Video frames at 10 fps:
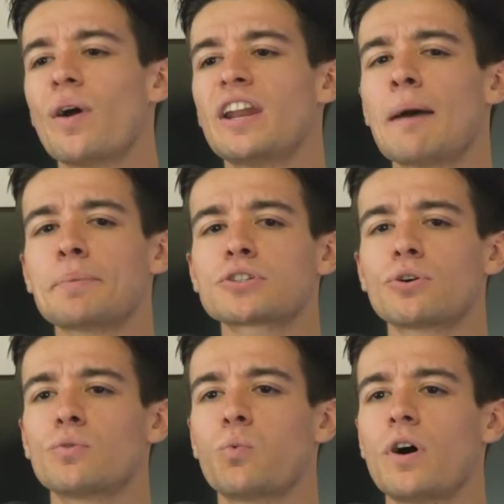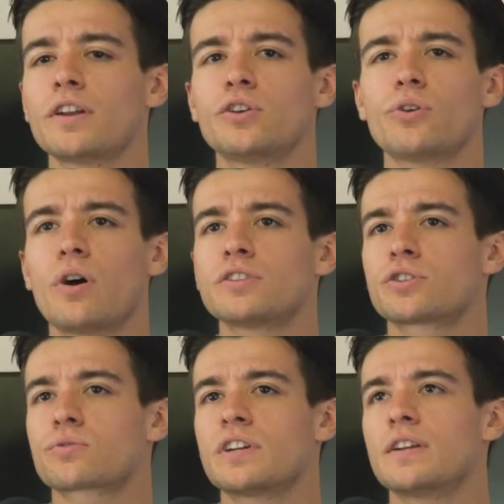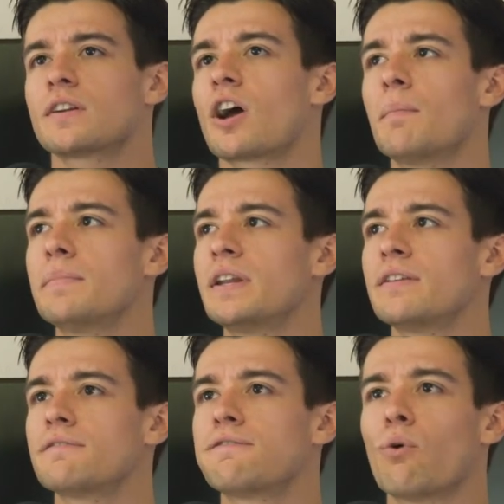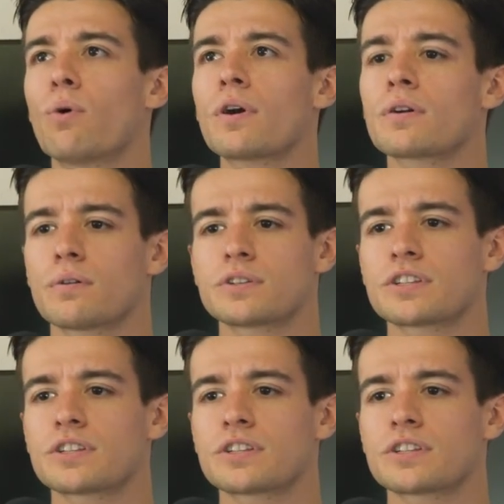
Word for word: In episode one, you're on screen come minute four or